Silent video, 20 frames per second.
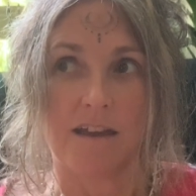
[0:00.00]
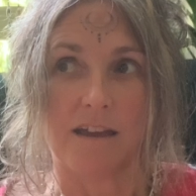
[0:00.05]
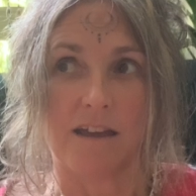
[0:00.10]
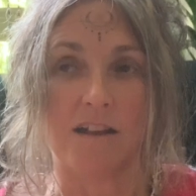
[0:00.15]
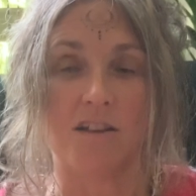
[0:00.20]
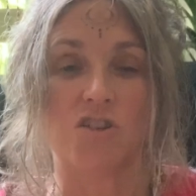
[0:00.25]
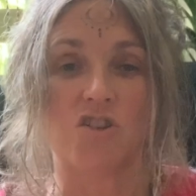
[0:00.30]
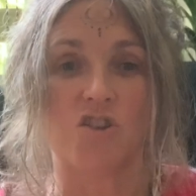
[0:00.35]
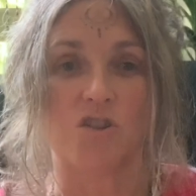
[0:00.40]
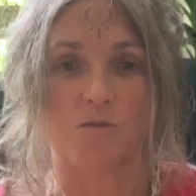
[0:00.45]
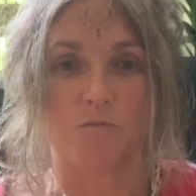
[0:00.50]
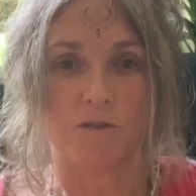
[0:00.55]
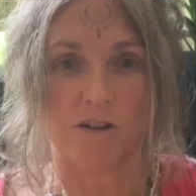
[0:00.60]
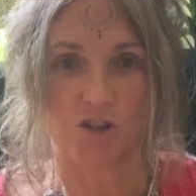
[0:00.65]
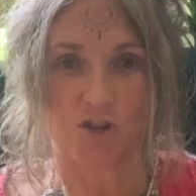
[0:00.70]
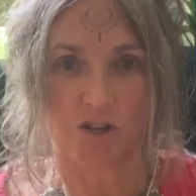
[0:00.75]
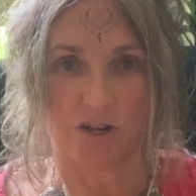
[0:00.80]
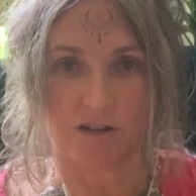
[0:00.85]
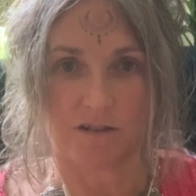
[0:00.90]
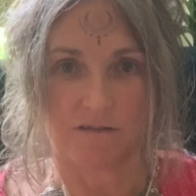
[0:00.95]

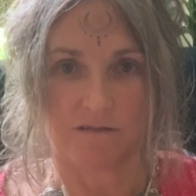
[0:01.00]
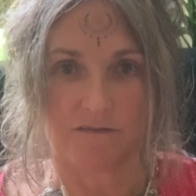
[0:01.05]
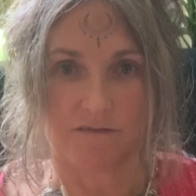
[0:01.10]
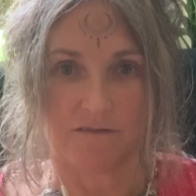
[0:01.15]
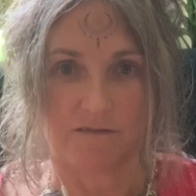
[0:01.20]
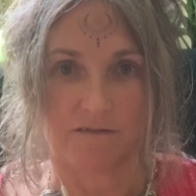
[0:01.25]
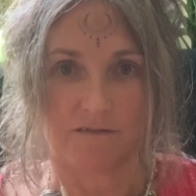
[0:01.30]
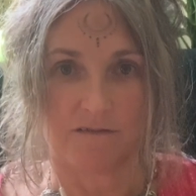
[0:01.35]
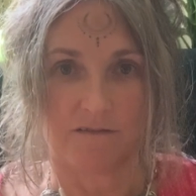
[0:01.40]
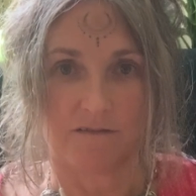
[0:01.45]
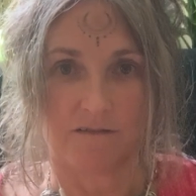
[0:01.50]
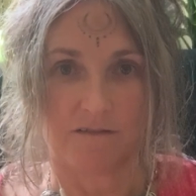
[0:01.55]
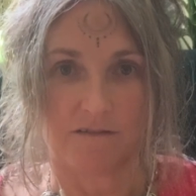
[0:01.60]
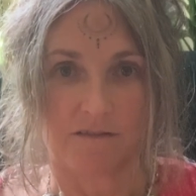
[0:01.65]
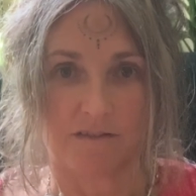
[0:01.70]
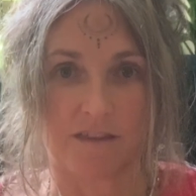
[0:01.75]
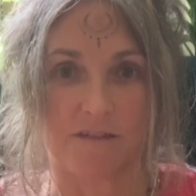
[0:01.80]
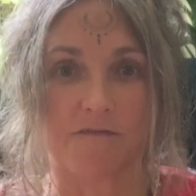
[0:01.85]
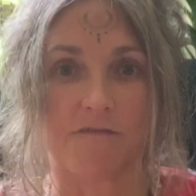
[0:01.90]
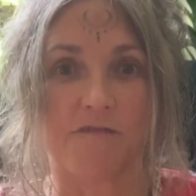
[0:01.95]
intuition,
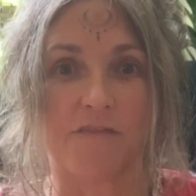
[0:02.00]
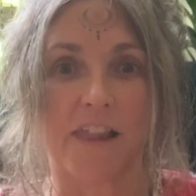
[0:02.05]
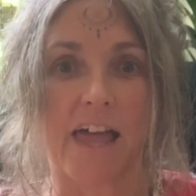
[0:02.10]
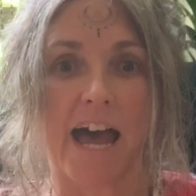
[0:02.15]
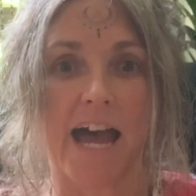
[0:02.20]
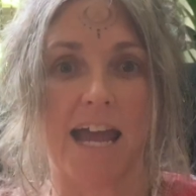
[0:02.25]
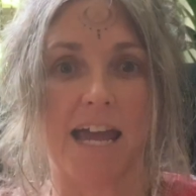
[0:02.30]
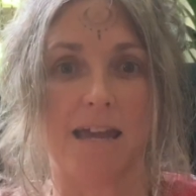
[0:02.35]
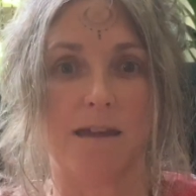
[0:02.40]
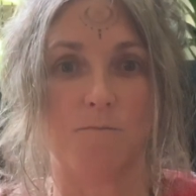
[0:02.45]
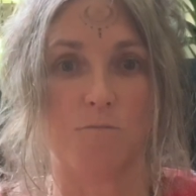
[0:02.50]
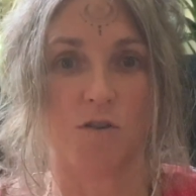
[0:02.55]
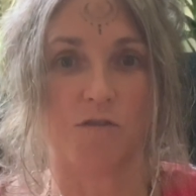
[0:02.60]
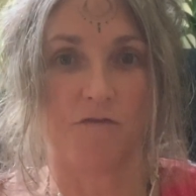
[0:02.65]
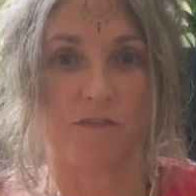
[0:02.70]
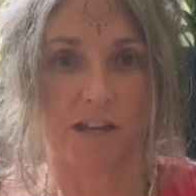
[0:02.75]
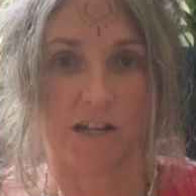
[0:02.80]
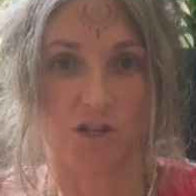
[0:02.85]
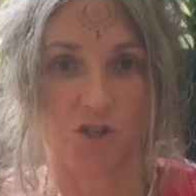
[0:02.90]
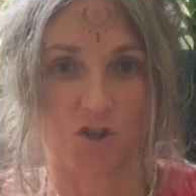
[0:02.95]
the flame
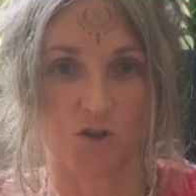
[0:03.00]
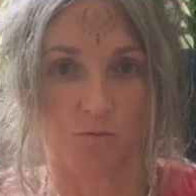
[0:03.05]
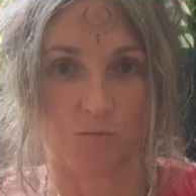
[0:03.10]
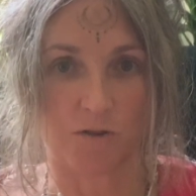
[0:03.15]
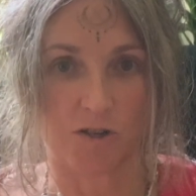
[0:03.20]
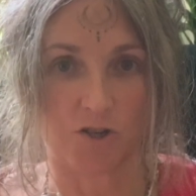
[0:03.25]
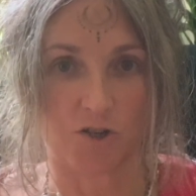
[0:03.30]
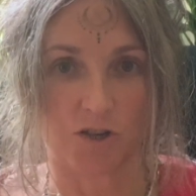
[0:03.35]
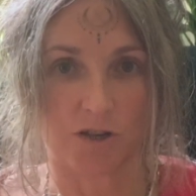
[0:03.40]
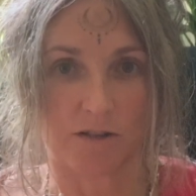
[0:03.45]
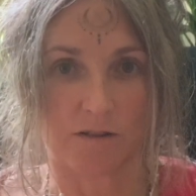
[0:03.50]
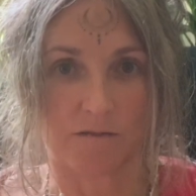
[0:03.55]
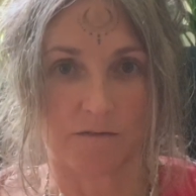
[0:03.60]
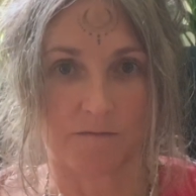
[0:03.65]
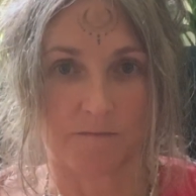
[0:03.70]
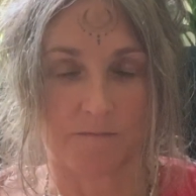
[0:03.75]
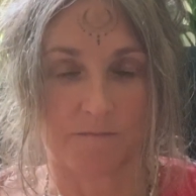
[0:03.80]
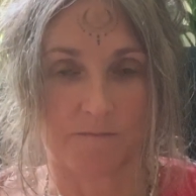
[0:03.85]
of intuition.